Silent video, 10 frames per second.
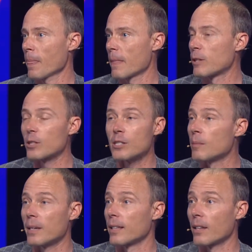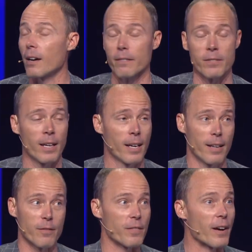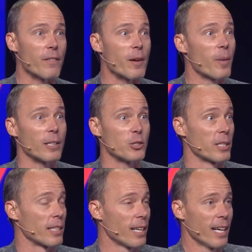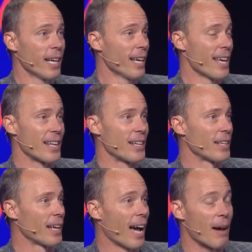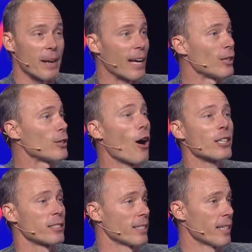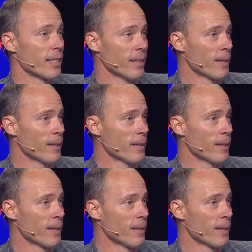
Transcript: This is somebody I love very, very much. And I lost it.